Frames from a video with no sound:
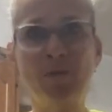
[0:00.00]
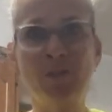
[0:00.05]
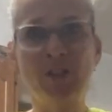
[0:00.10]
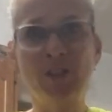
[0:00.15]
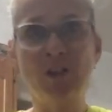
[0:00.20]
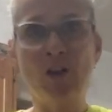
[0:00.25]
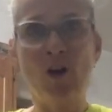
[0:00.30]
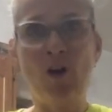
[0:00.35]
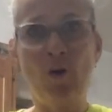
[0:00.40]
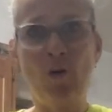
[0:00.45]

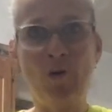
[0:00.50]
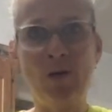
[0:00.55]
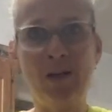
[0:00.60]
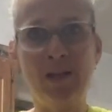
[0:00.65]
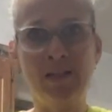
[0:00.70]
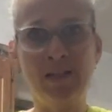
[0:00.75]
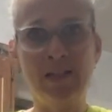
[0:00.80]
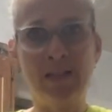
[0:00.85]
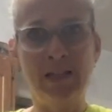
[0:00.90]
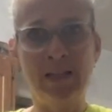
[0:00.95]
just
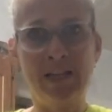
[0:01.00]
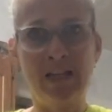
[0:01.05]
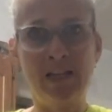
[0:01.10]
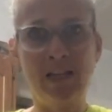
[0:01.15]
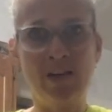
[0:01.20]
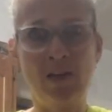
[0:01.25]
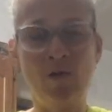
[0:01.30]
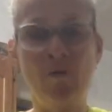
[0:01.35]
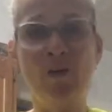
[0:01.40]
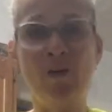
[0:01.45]
always
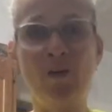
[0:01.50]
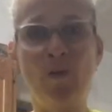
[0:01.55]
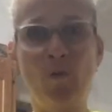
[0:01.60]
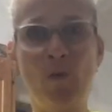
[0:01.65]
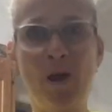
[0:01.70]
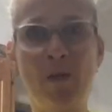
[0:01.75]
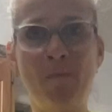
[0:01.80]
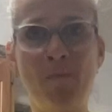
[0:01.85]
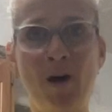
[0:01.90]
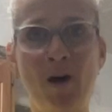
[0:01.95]
cleaned with a
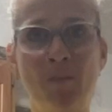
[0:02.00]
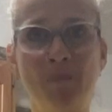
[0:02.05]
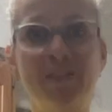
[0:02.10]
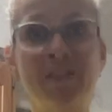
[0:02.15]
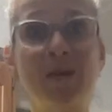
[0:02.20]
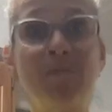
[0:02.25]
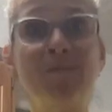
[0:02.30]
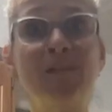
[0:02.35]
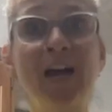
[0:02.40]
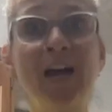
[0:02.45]
wet mop.
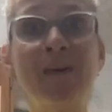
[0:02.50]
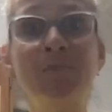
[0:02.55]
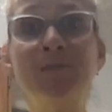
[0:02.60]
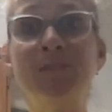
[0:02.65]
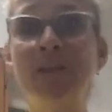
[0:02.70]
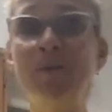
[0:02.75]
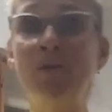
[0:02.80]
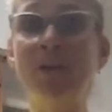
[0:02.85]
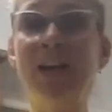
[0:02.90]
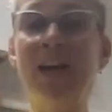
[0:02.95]
Sometimes
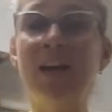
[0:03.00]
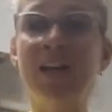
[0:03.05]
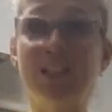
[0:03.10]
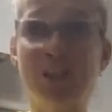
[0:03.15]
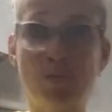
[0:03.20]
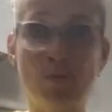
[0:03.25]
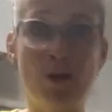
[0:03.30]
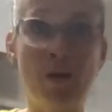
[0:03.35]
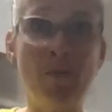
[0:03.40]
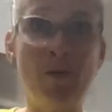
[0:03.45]
they would get a
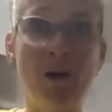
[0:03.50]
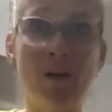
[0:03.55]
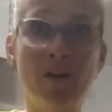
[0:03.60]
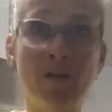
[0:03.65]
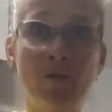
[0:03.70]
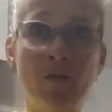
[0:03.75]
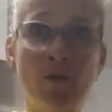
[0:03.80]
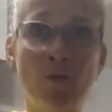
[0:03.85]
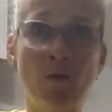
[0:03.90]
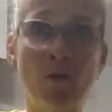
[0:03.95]
spray bottle
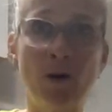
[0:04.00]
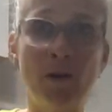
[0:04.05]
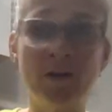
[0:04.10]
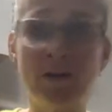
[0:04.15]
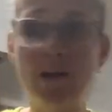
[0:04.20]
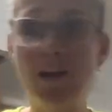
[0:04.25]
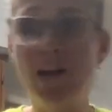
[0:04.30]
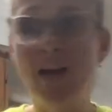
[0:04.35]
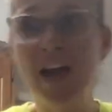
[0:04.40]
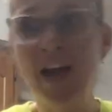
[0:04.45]
with
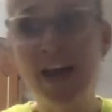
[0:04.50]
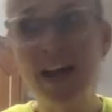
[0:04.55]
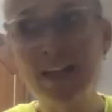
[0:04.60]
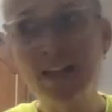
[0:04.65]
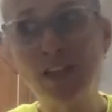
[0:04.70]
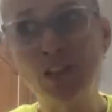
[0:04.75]
water and